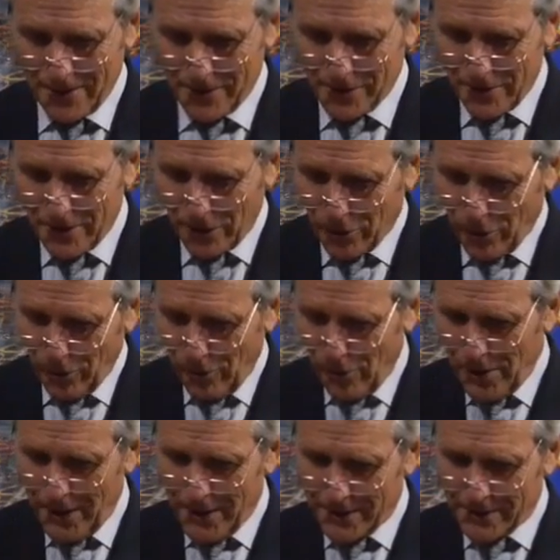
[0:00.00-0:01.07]
So the
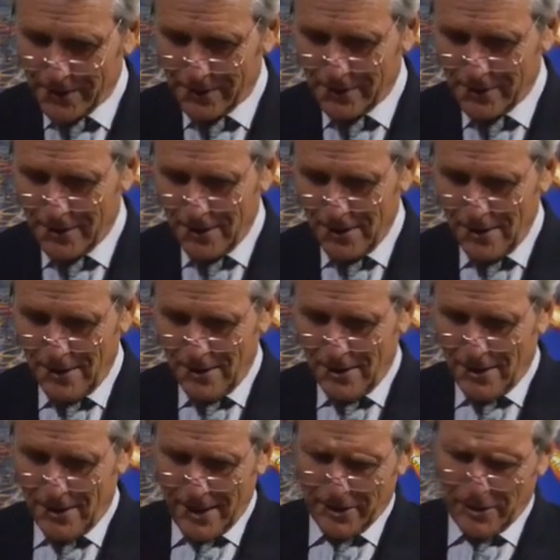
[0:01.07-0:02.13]
call is,
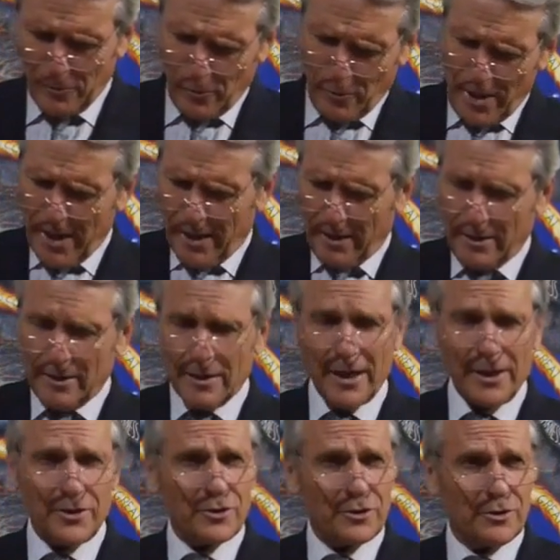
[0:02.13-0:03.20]
let the weak
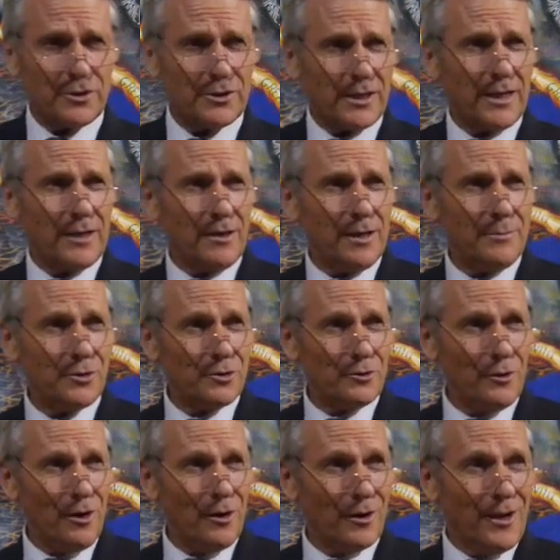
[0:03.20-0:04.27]
nations say, I am
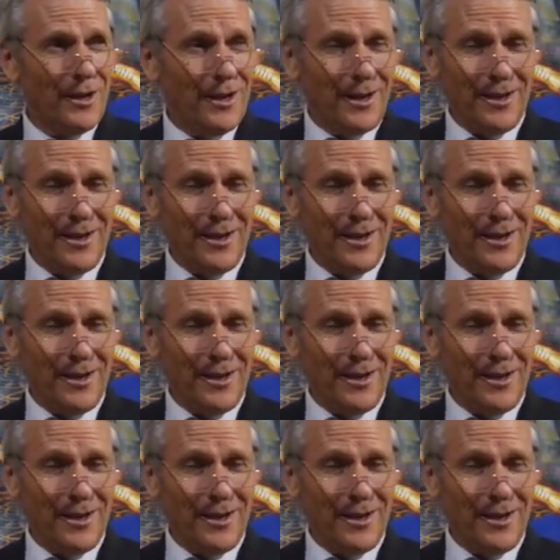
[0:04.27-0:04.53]
strong.